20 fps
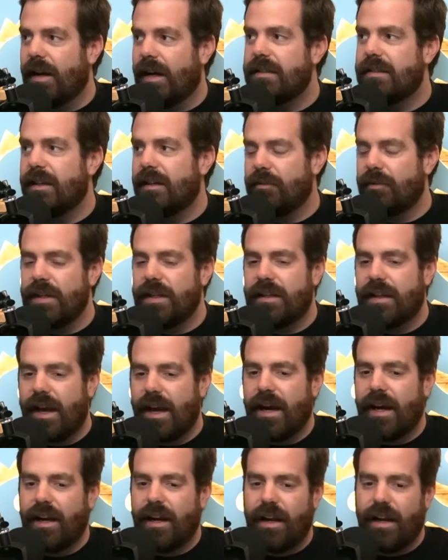I did read
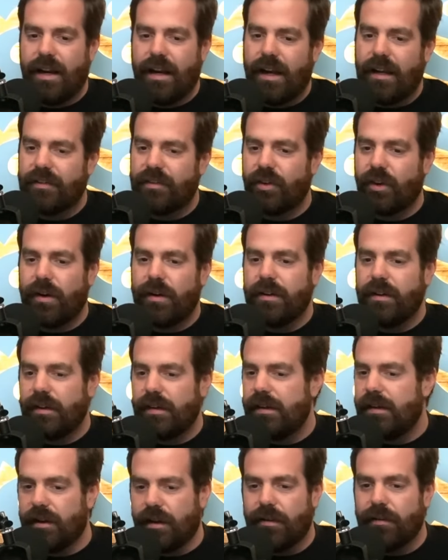that, and I
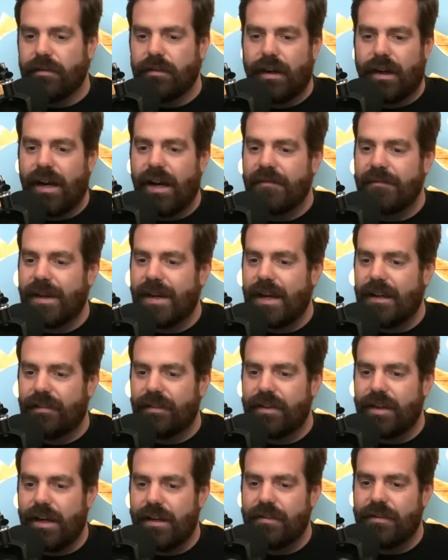have my
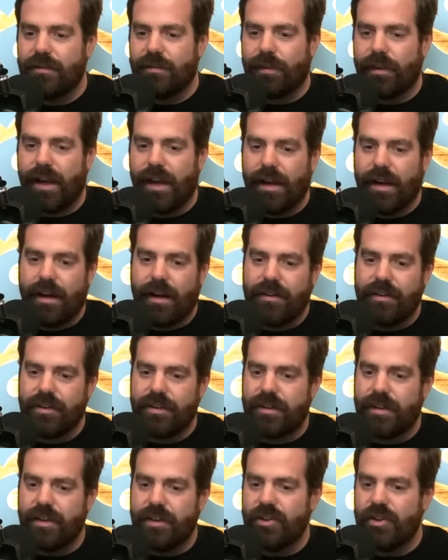hesitations with AI
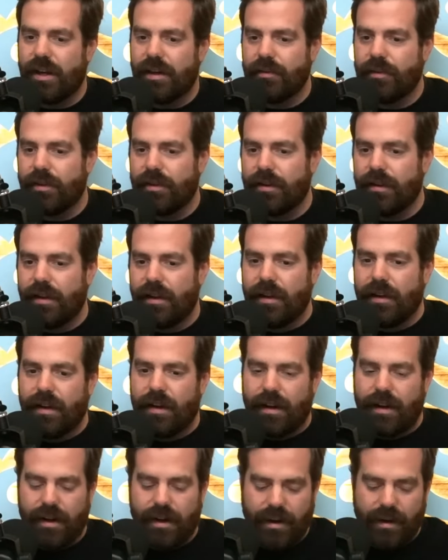just in general.
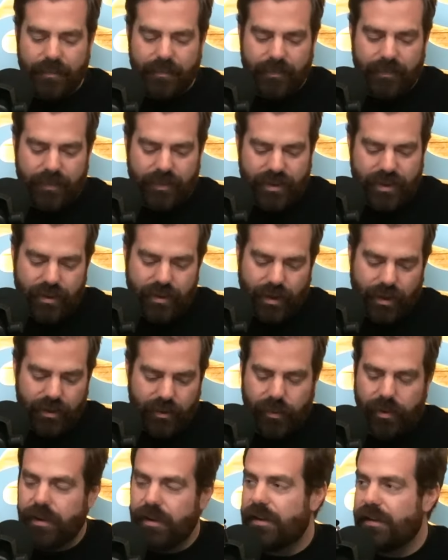Are you
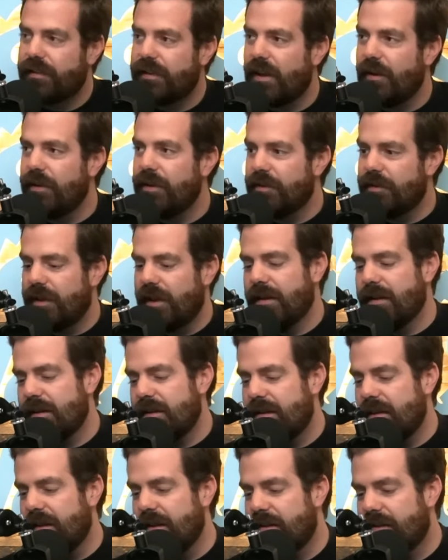willing to say what your day
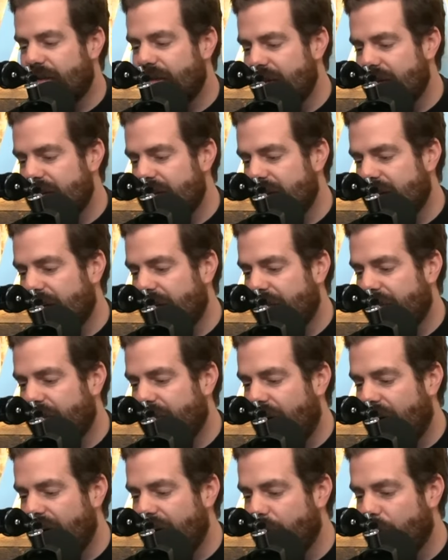list is for this Friday